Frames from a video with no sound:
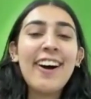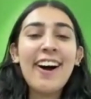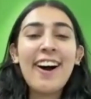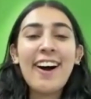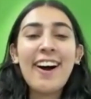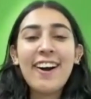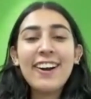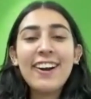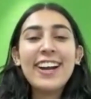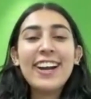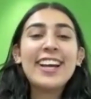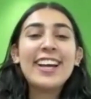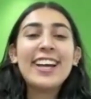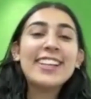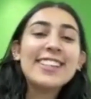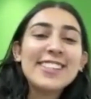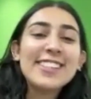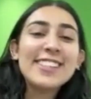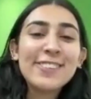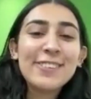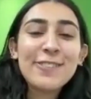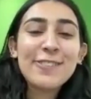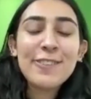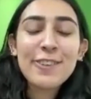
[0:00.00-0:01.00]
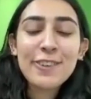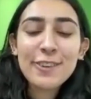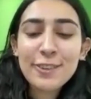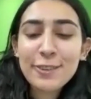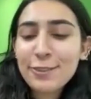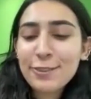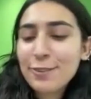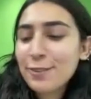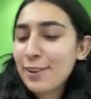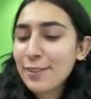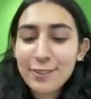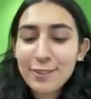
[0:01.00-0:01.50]
All right. So
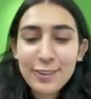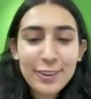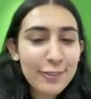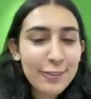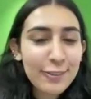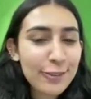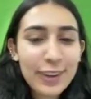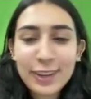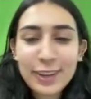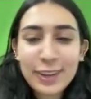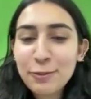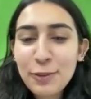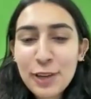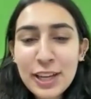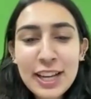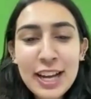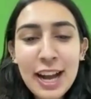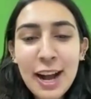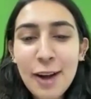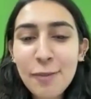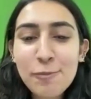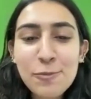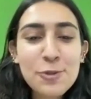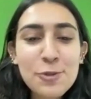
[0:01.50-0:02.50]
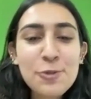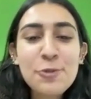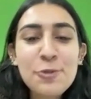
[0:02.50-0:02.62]
when we come to